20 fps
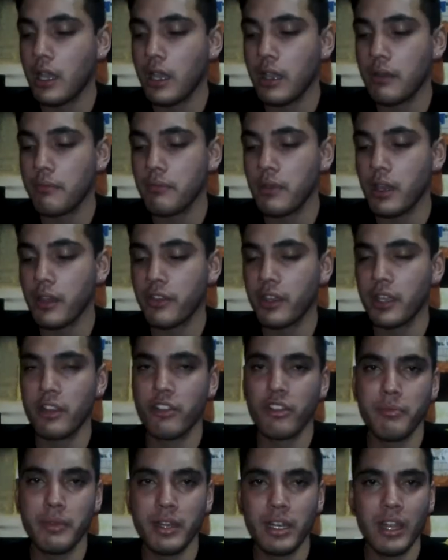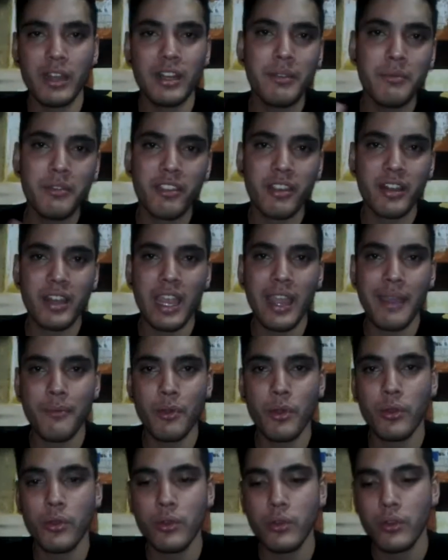I think it's going to be like limited
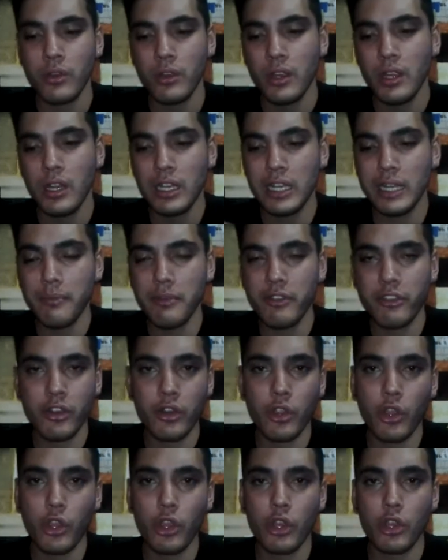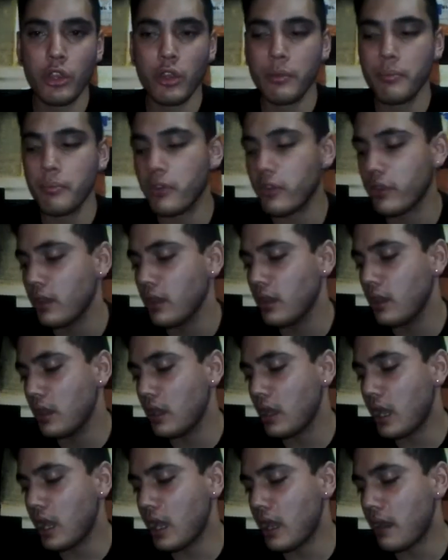ammo, limited herbs.
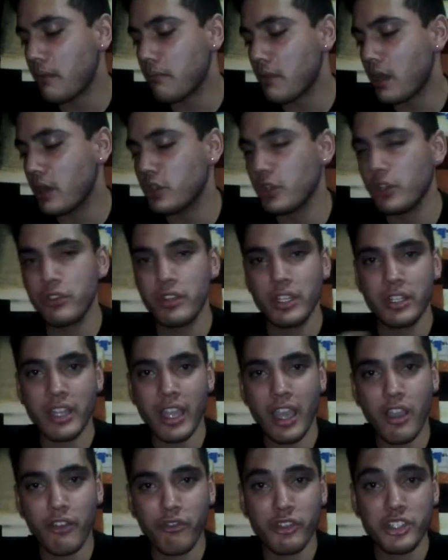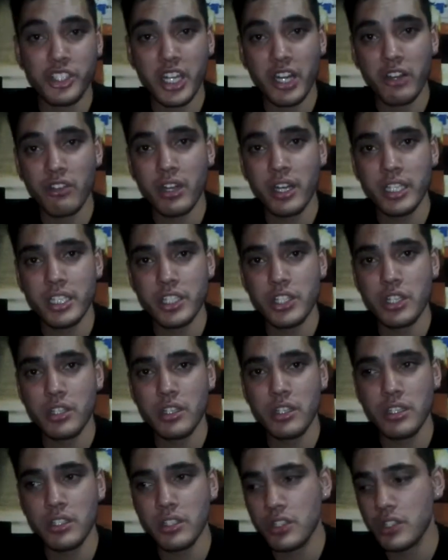I don't think the health regenerates
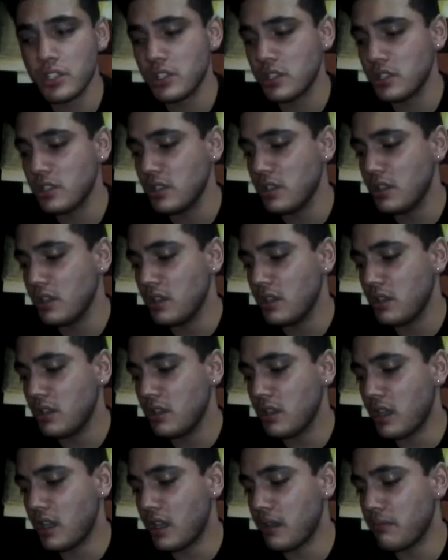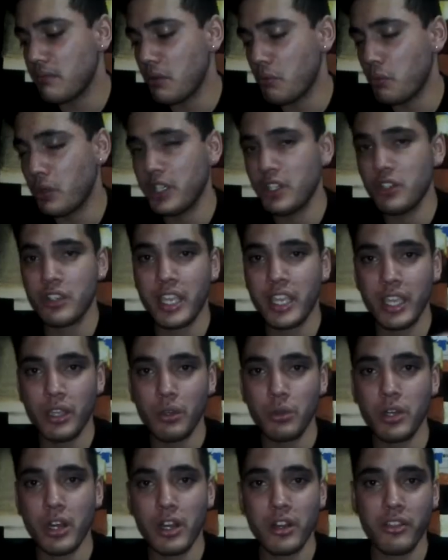in this. And when you're
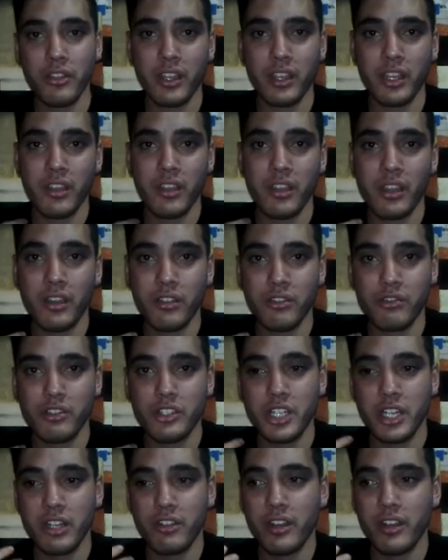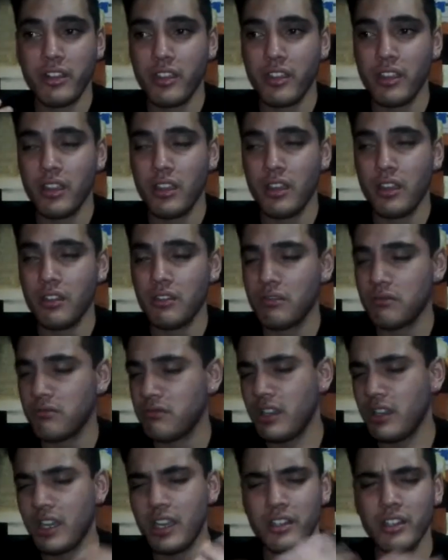killed, I don't think your health regenerates.
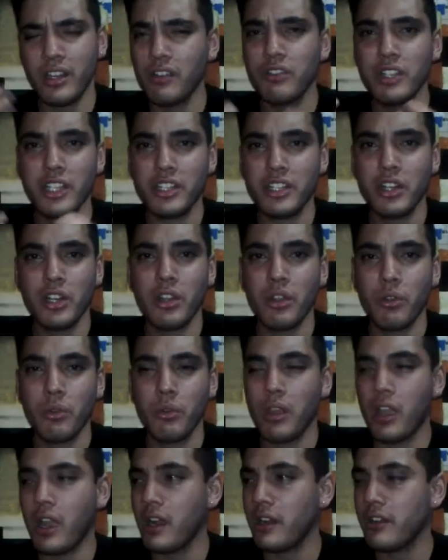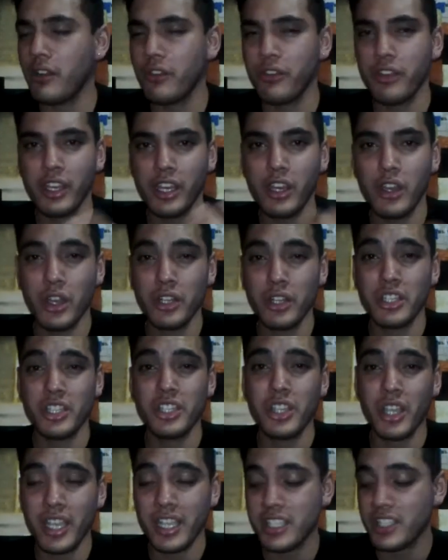I really don't know. I don't think you're going
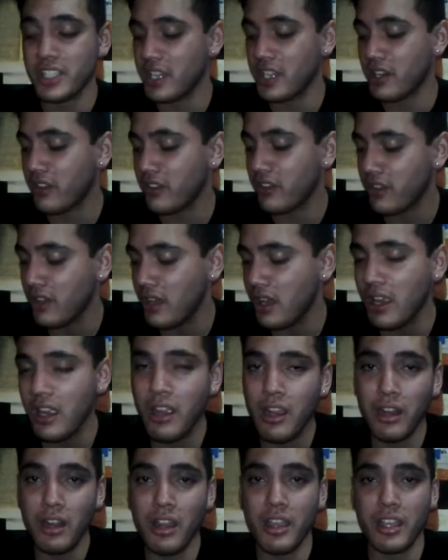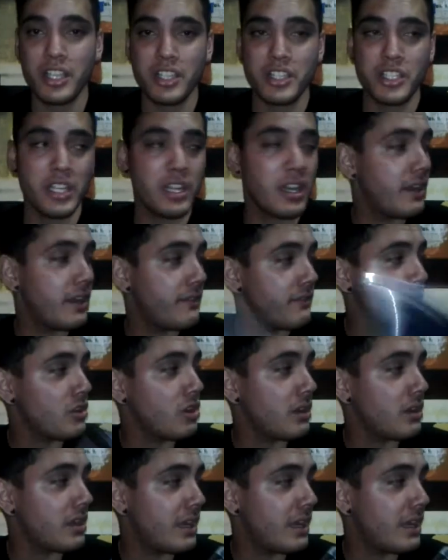to dying status. Like I said, I've